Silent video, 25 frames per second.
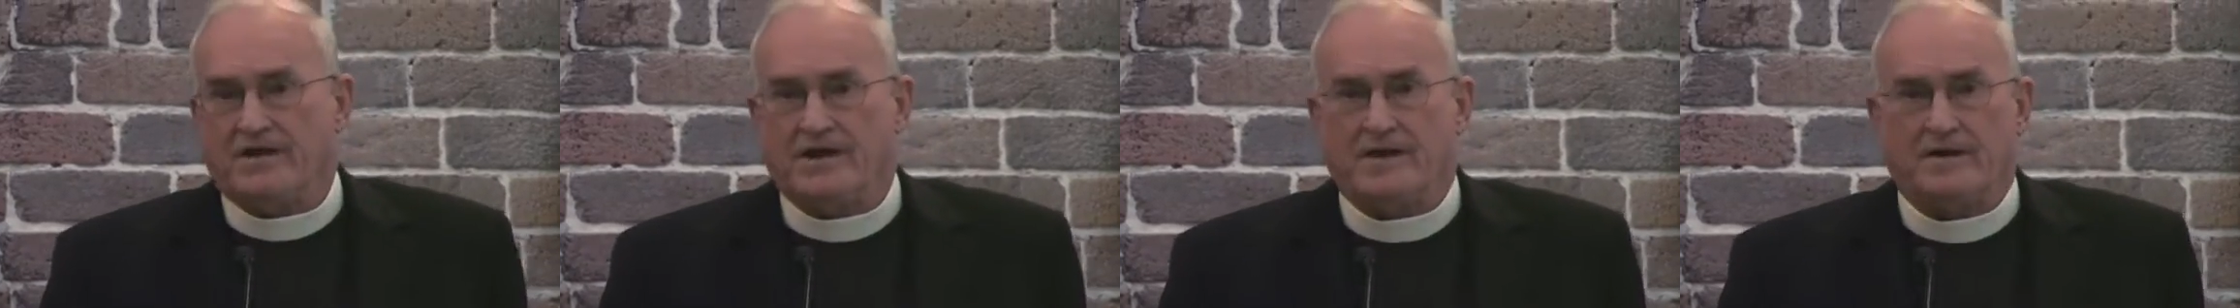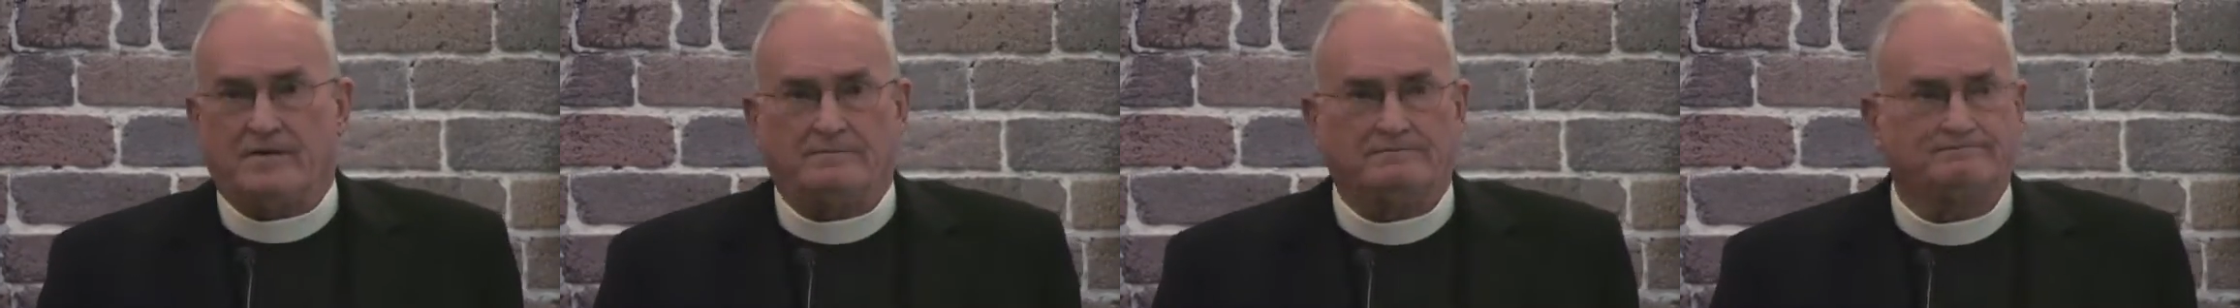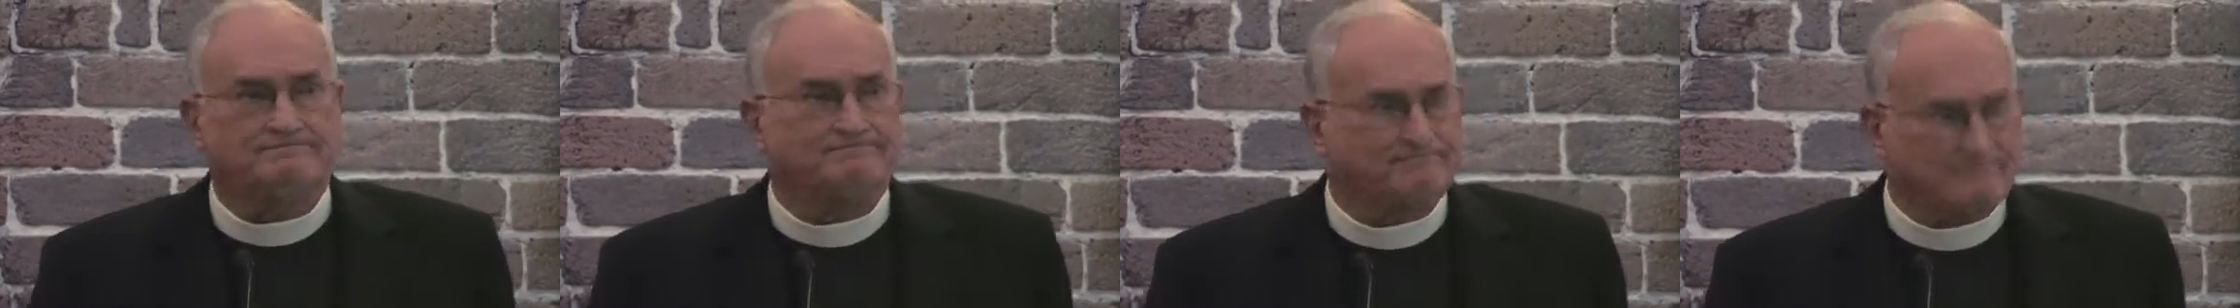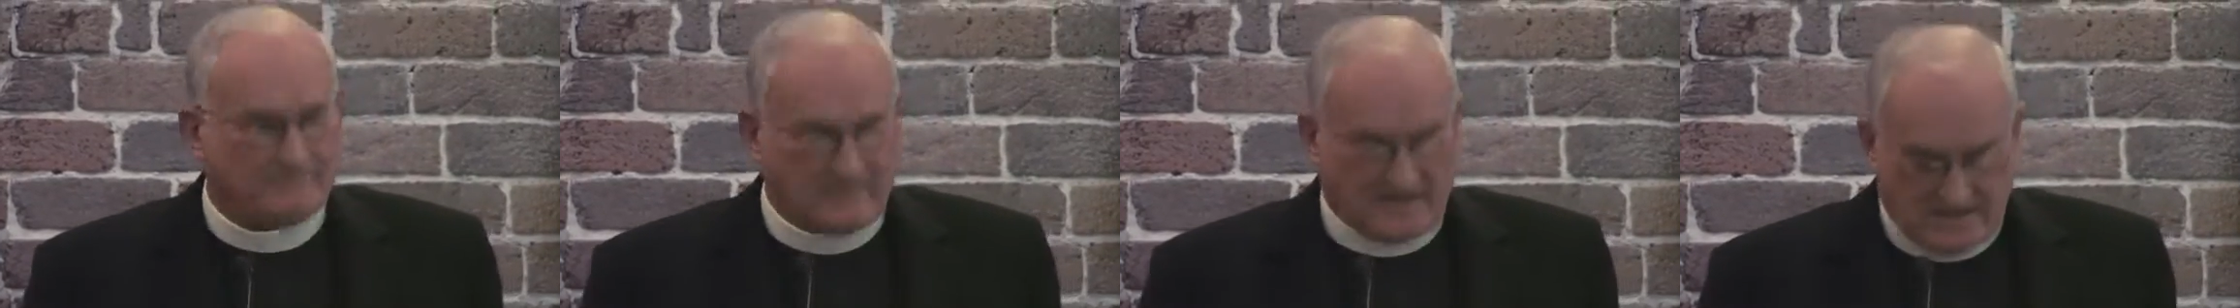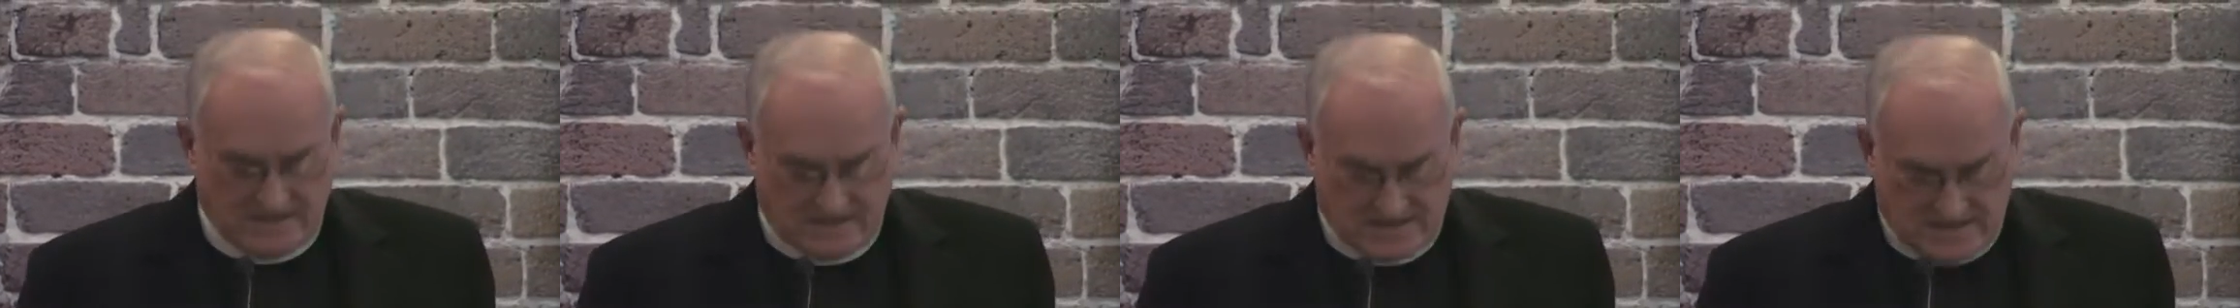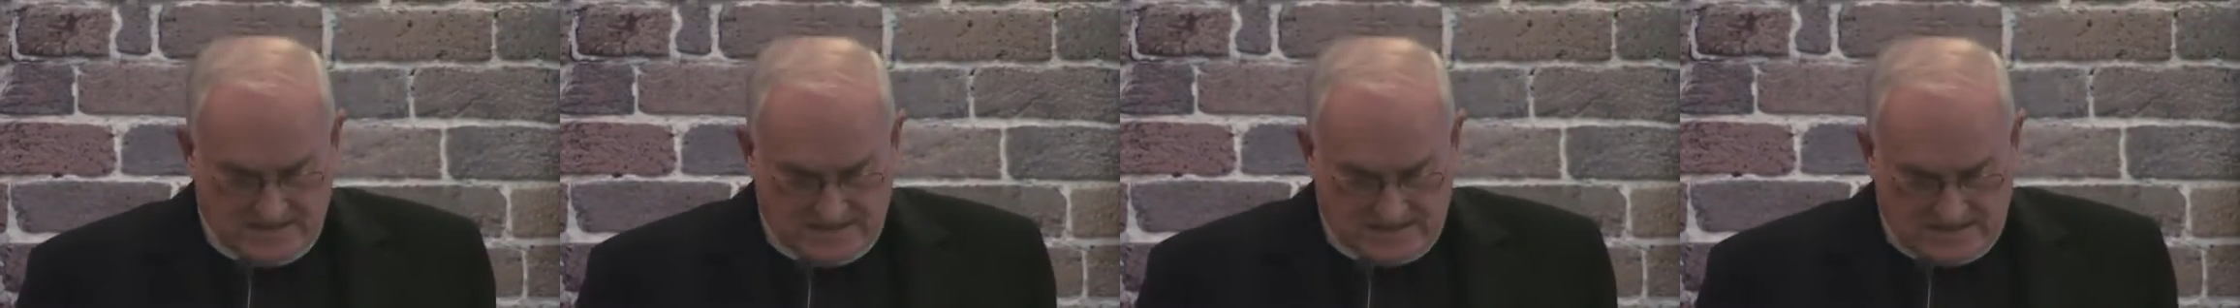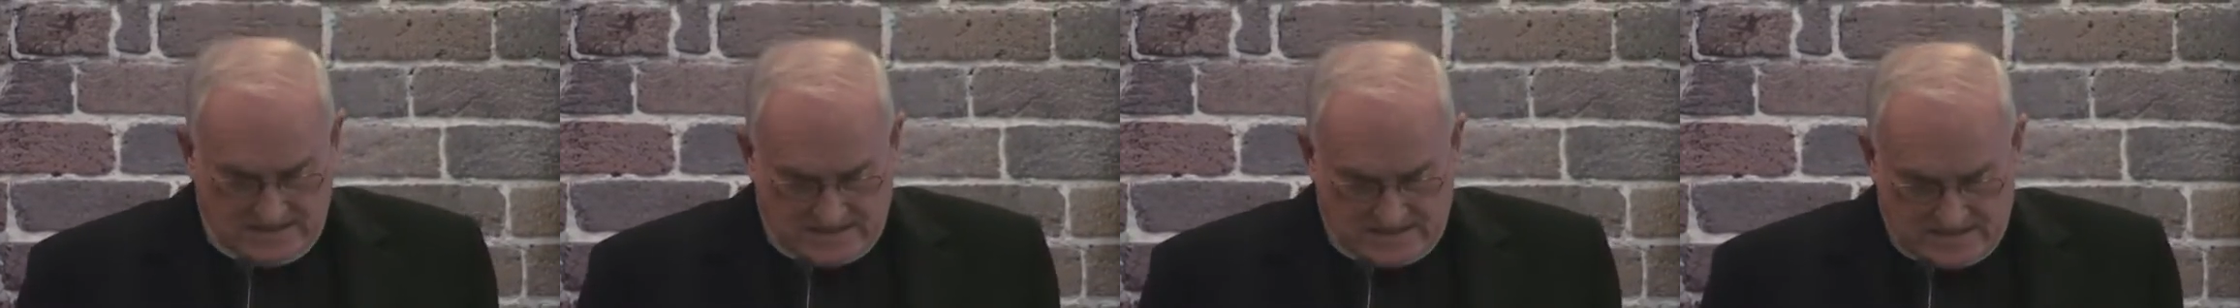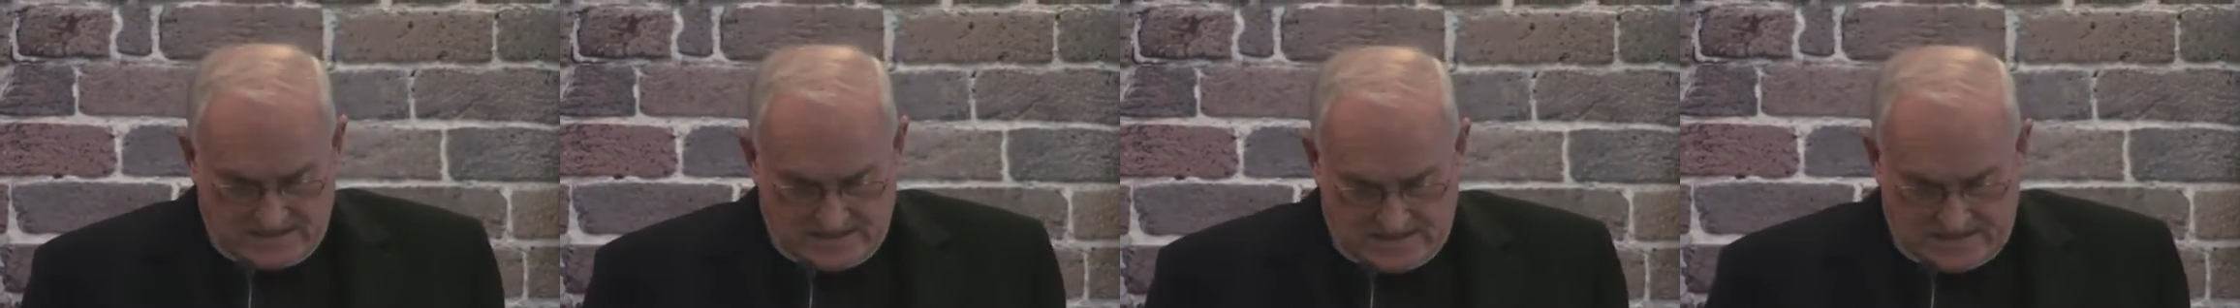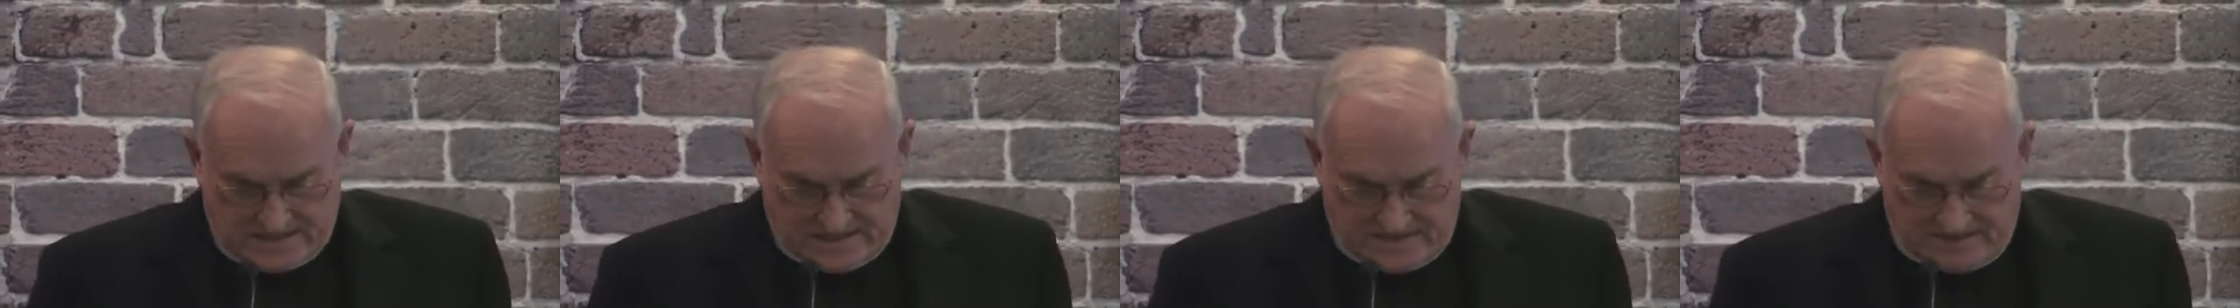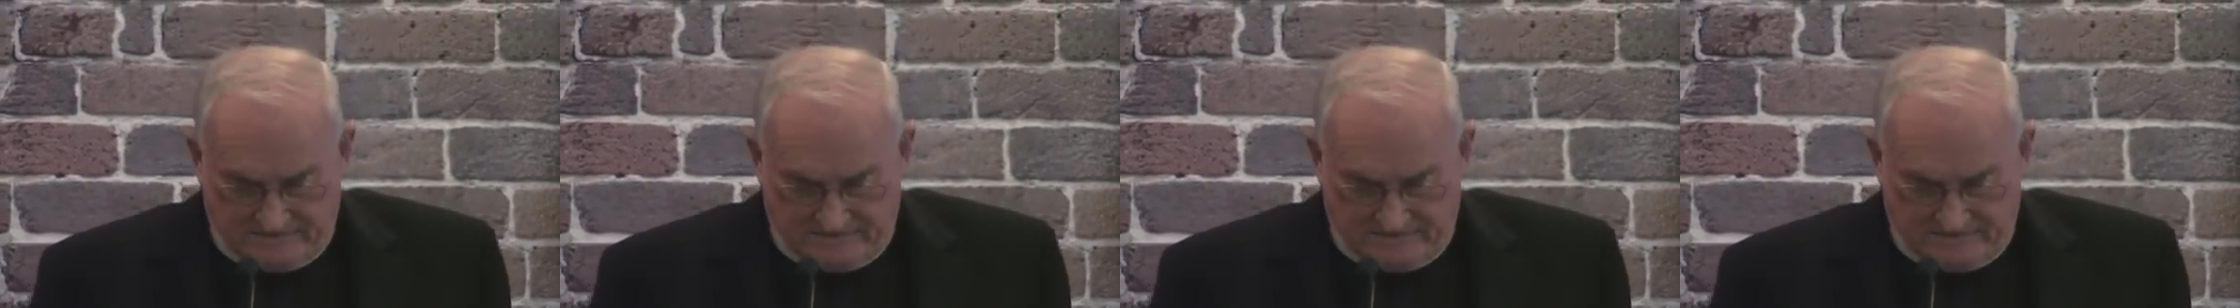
them. I